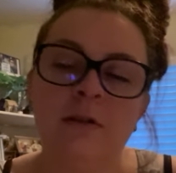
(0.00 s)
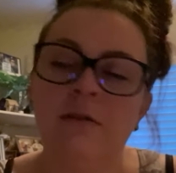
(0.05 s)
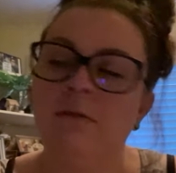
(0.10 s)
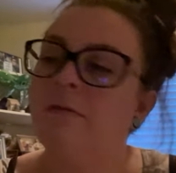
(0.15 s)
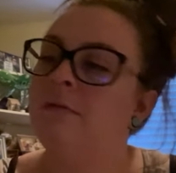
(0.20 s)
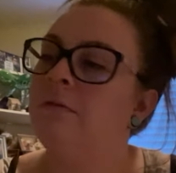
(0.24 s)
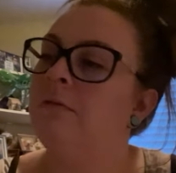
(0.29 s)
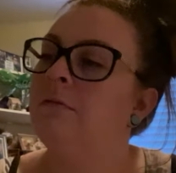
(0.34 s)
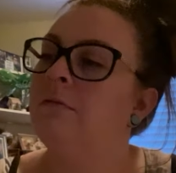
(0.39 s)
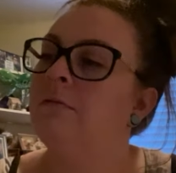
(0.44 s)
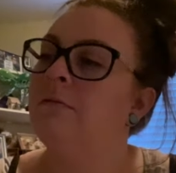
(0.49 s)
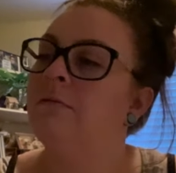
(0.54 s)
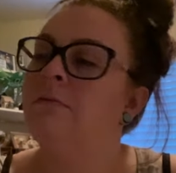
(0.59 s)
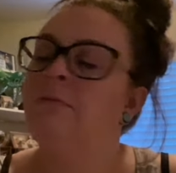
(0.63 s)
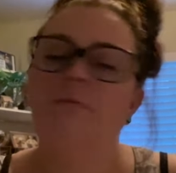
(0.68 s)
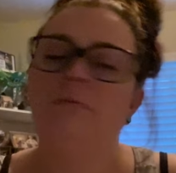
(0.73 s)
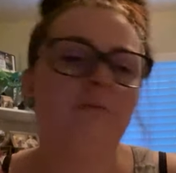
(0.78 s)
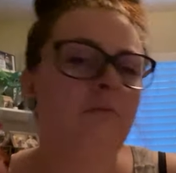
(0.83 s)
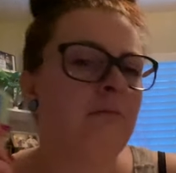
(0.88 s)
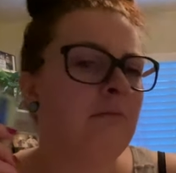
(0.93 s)

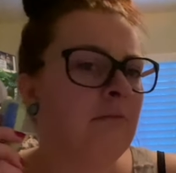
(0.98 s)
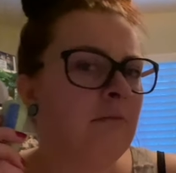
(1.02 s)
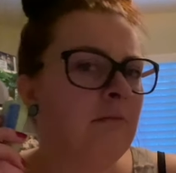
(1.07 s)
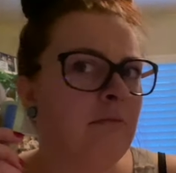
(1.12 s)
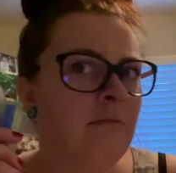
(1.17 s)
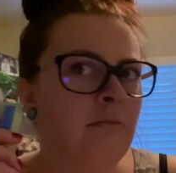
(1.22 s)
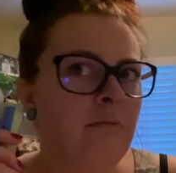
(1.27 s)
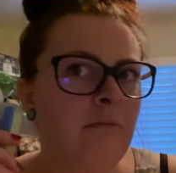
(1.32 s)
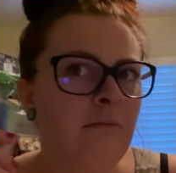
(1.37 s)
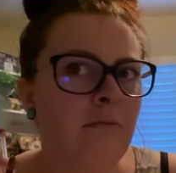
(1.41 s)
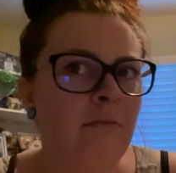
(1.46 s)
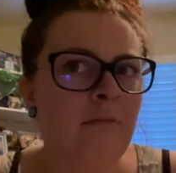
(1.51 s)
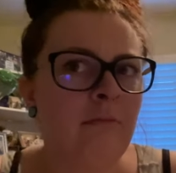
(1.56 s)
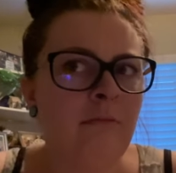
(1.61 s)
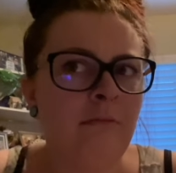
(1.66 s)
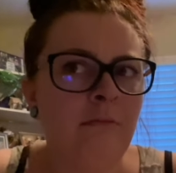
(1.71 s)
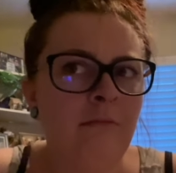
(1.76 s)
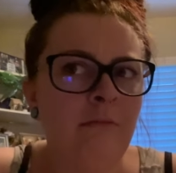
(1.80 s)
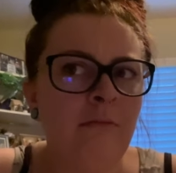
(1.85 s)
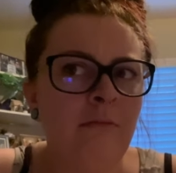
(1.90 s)

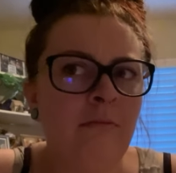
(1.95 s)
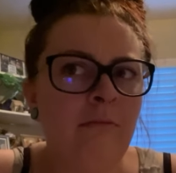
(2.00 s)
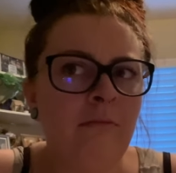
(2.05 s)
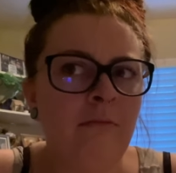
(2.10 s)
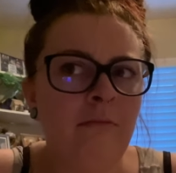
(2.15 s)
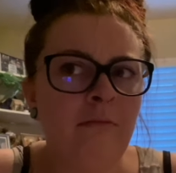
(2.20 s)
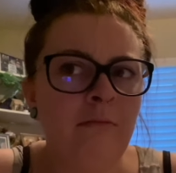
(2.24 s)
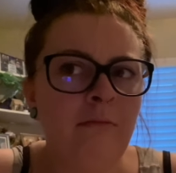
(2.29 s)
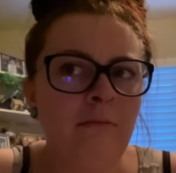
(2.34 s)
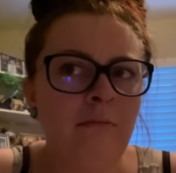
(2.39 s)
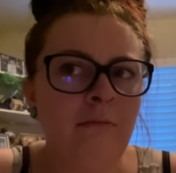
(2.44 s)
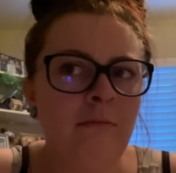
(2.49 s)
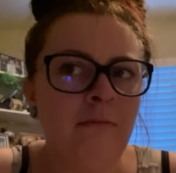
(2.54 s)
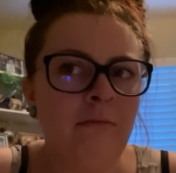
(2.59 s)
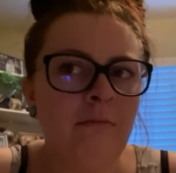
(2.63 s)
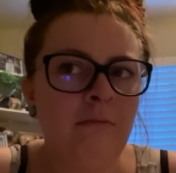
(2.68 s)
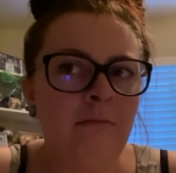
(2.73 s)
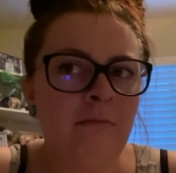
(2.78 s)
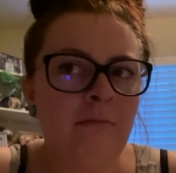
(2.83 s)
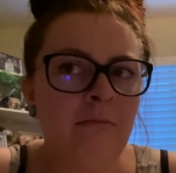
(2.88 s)

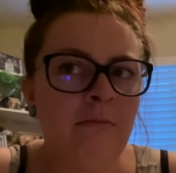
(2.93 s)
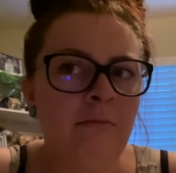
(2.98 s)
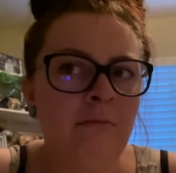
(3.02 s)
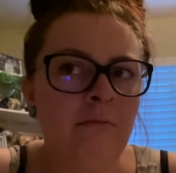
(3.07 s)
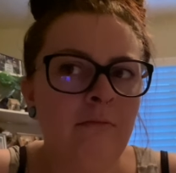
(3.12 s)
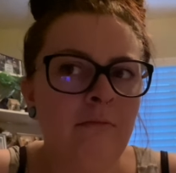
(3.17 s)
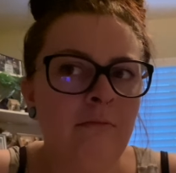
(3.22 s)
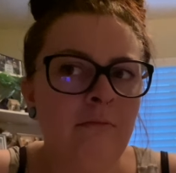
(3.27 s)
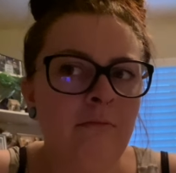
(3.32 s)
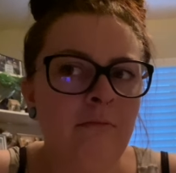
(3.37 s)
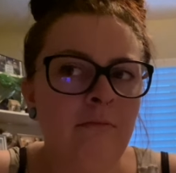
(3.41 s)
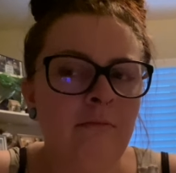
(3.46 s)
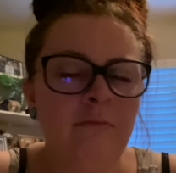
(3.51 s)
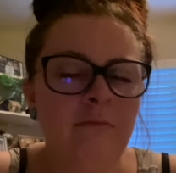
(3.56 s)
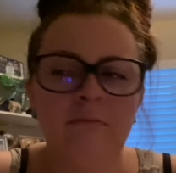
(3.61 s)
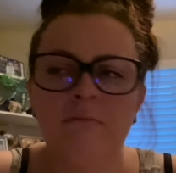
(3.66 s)
No one is speaking in this clip.